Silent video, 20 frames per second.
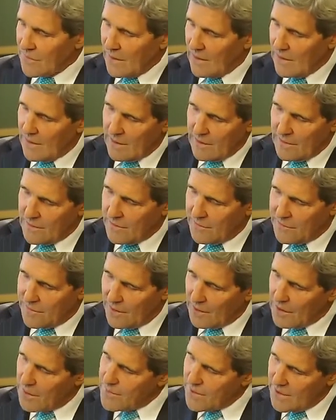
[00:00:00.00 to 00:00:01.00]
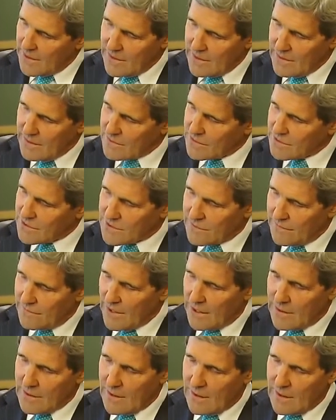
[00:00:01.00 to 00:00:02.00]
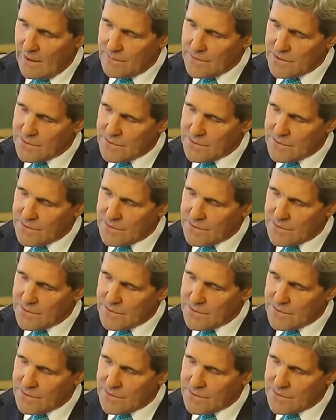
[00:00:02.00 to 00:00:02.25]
the Philippines, Vietnam